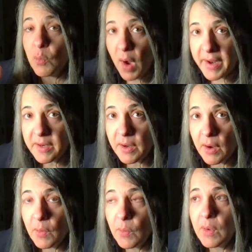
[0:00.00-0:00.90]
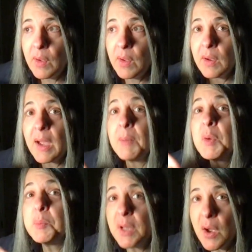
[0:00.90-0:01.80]
want to know,
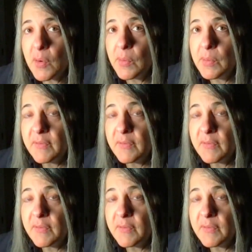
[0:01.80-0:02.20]
comment below.